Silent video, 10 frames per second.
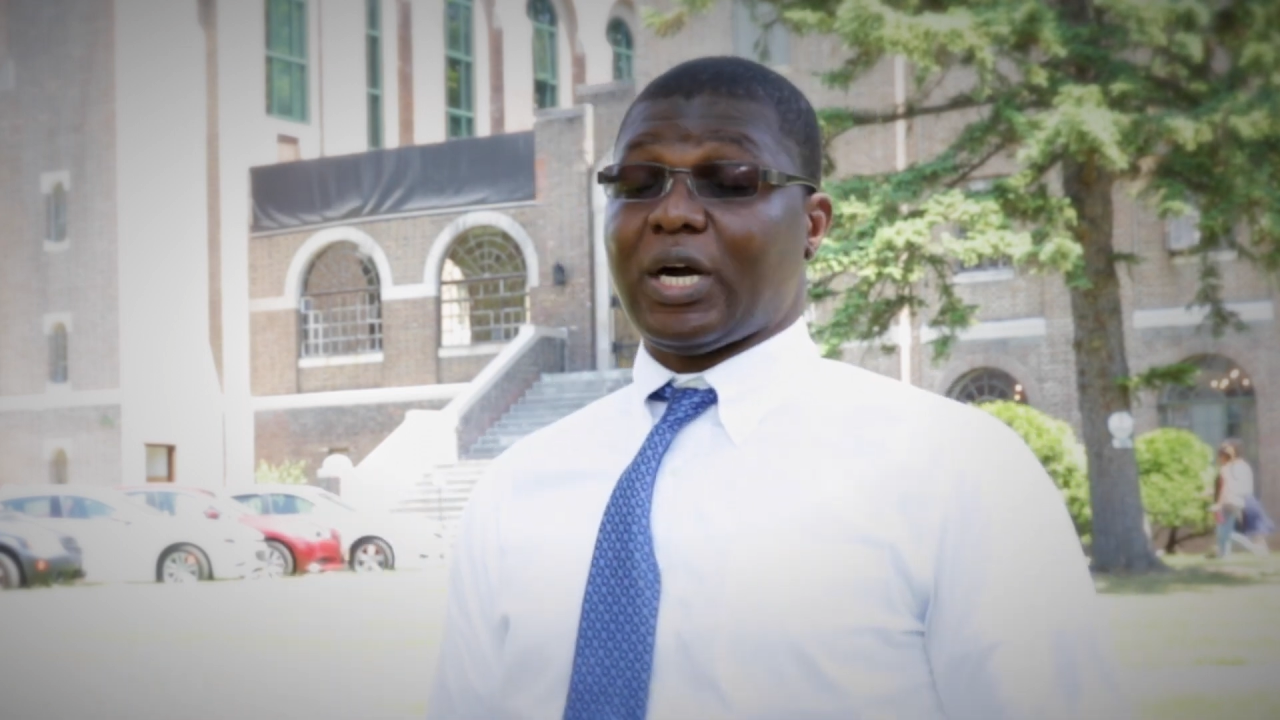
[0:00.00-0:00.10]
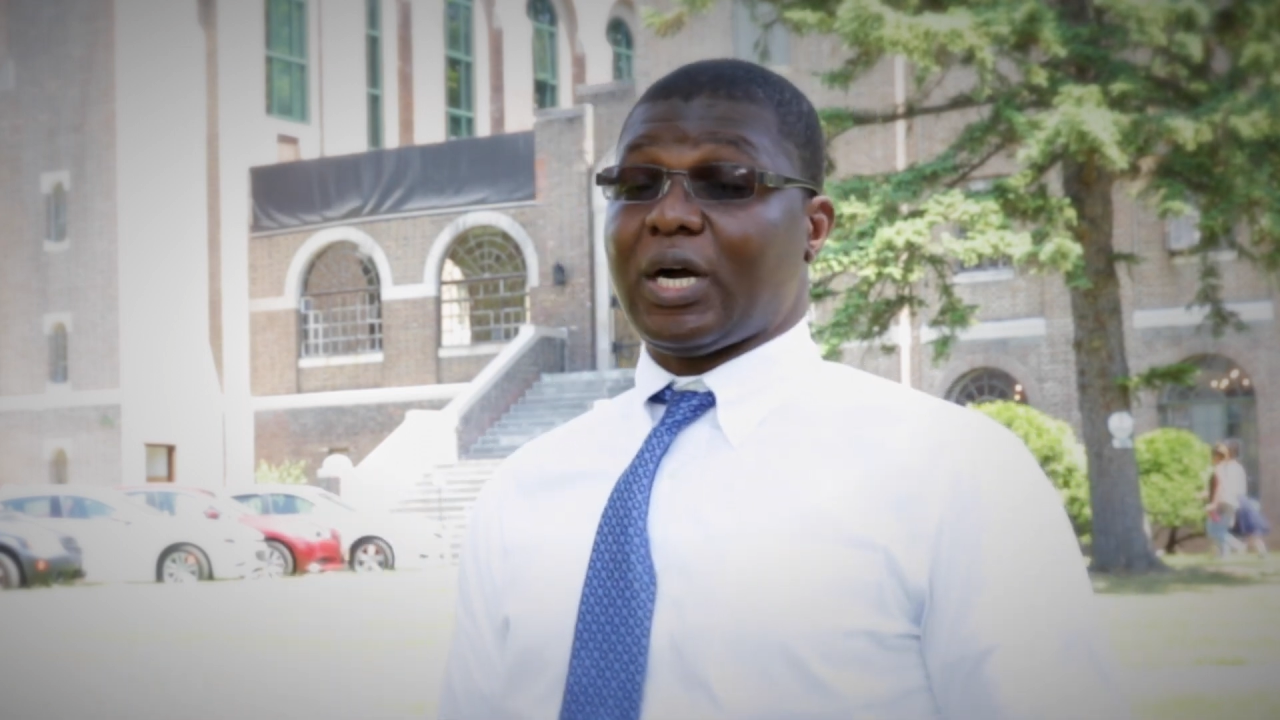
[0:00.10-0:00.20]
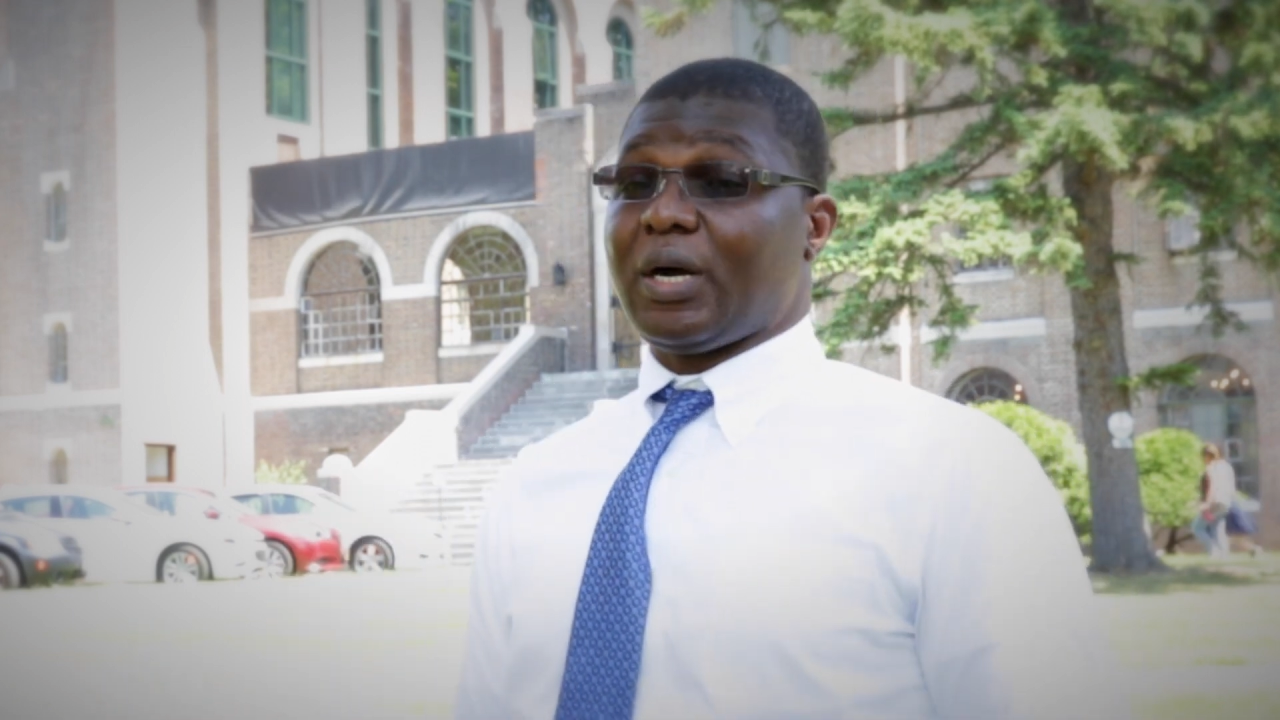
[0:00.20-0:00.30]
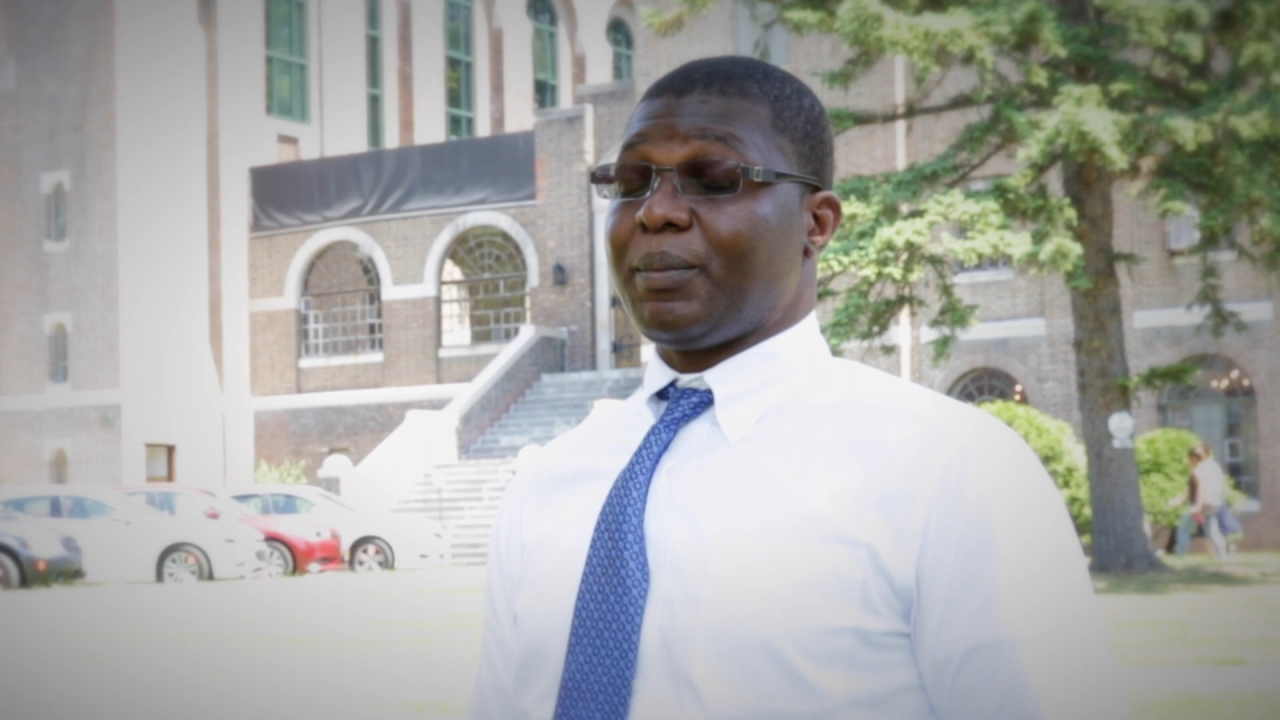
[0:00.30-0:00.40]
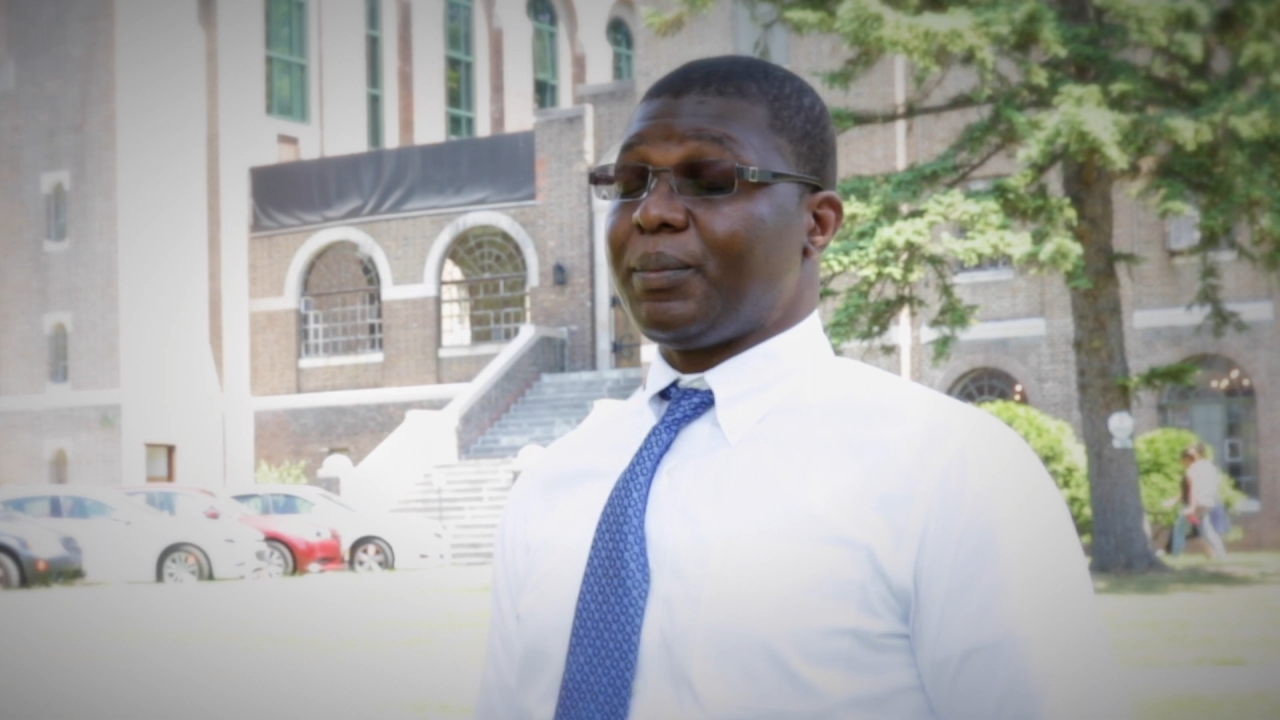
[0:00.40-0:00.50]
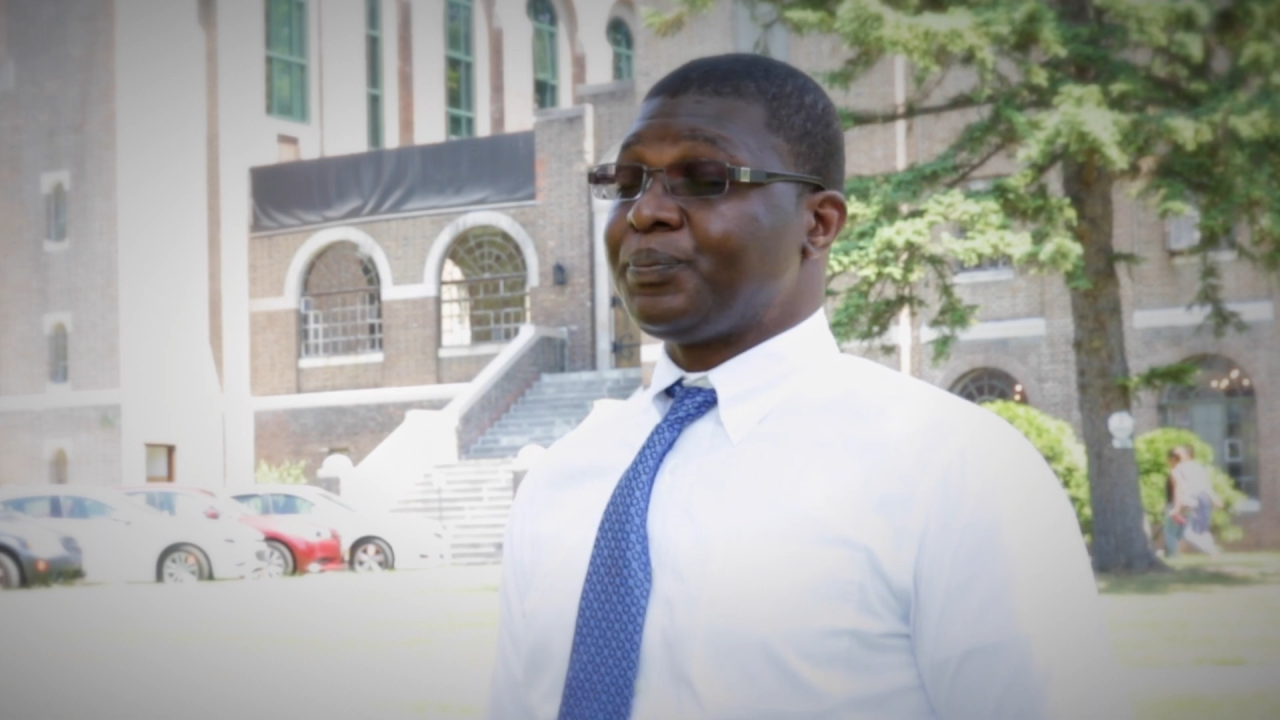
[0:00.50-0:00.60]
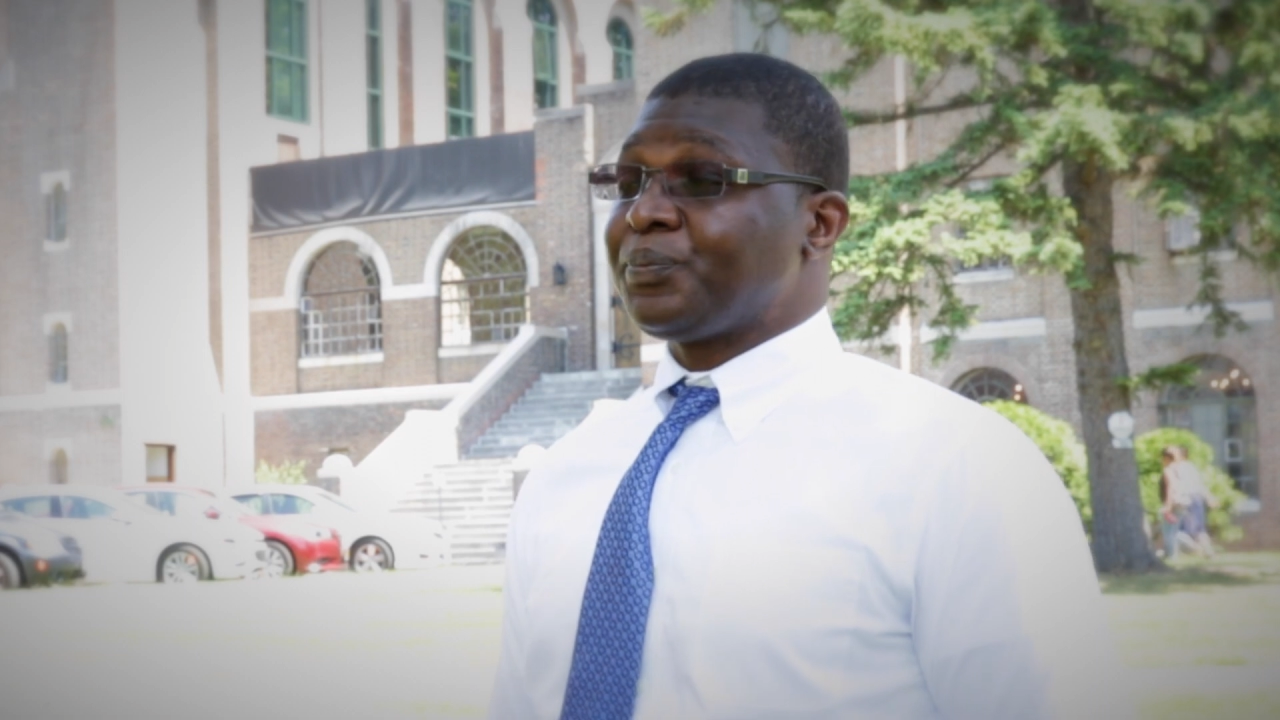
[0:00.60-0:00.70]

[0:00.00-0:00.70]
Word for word: um,